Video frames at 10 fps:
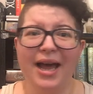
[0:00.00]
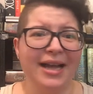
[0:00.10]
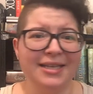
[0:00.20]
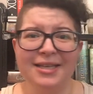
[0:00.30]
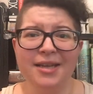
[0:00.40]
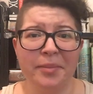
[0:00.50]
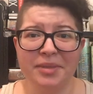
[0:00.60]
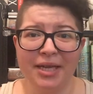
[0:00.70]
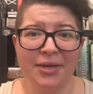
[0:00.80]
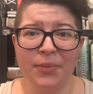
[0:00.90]
I didn't
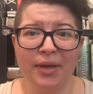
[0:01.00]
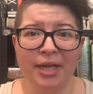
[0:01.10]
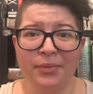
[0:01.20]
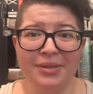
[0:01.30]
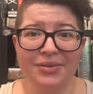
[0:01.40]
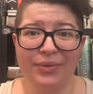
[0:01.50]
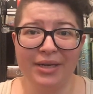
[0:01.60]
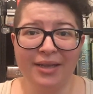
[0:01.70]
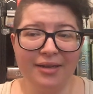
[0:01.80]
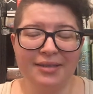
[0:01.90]
update while I was
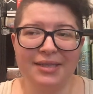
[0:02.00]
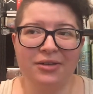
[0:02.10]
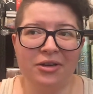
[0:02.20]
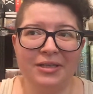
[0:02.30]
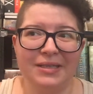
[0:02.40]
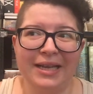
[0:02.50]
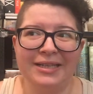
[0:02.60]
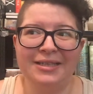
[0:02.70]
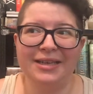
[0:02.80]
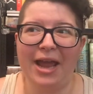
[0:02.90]
reading it because, like, honestly, I
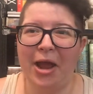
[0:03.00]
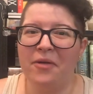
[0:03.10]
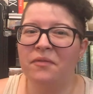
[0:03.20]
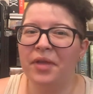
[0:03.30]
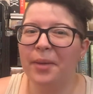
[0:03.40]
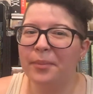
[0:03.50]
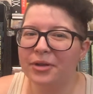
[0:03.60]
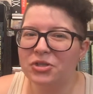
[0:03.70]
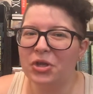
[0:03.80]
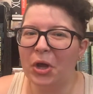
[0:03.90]
didn't have that
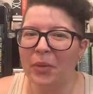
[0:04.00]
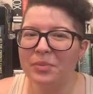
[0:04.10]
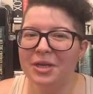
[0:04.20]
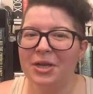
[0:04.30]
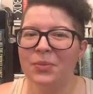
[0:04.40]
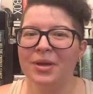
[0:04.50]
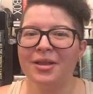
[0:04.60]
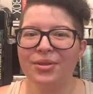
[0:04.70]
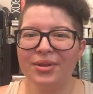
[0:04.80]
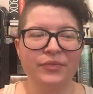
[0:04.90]
much to update
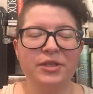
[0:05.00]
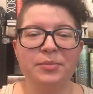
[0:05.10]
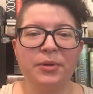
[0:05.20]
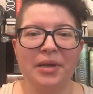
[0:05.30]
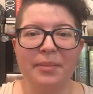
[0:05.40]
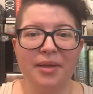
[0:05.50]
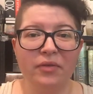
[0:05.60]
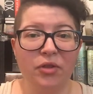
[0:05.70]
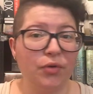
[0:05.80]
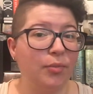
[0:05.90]
with. This book I'm
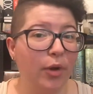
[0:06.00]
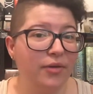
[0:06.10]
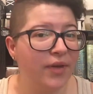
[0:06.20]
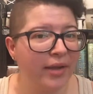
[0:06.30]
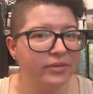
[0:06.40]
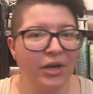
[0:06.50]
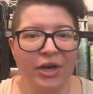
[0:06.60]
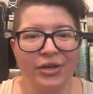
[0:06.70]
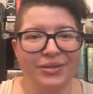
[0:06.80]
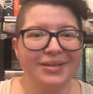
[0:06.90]
giving 3.5
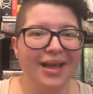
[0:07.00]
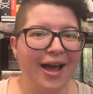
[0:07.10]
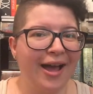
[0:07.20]
stars.